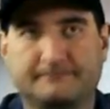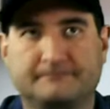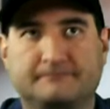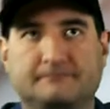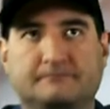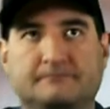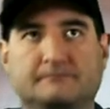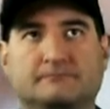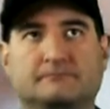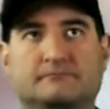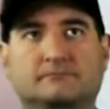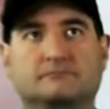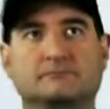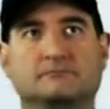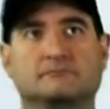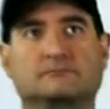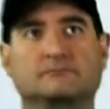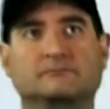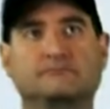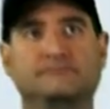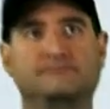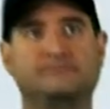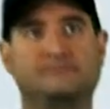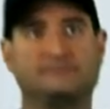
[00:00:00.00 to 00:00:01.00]

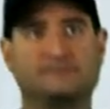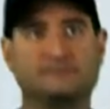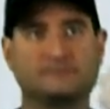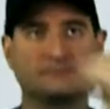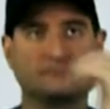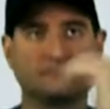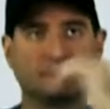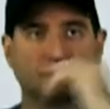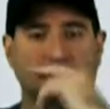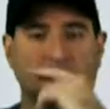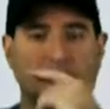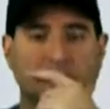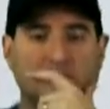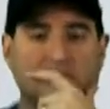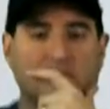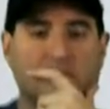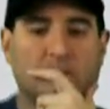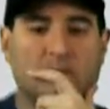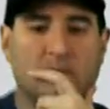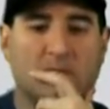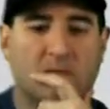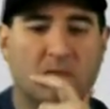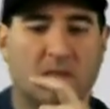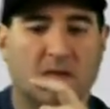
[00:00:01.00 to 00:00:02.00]

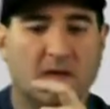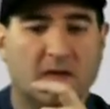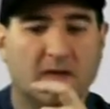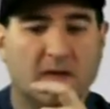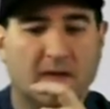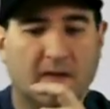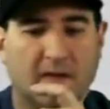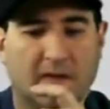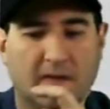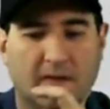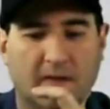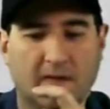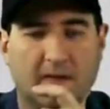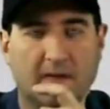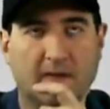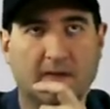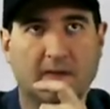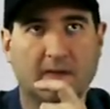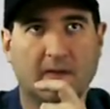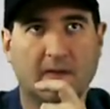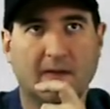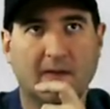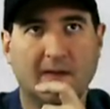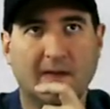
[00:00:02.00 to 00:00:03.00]

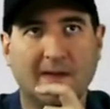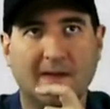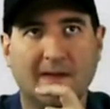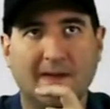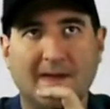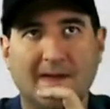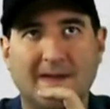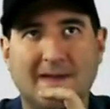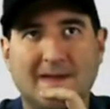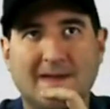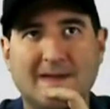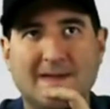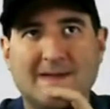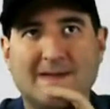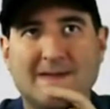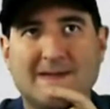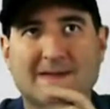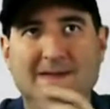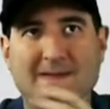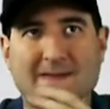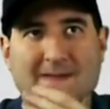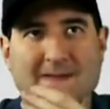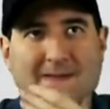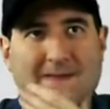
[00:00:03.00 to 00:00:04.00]

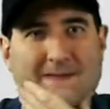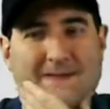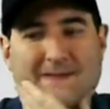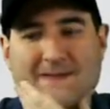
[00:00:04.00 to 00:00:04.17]
[no speech]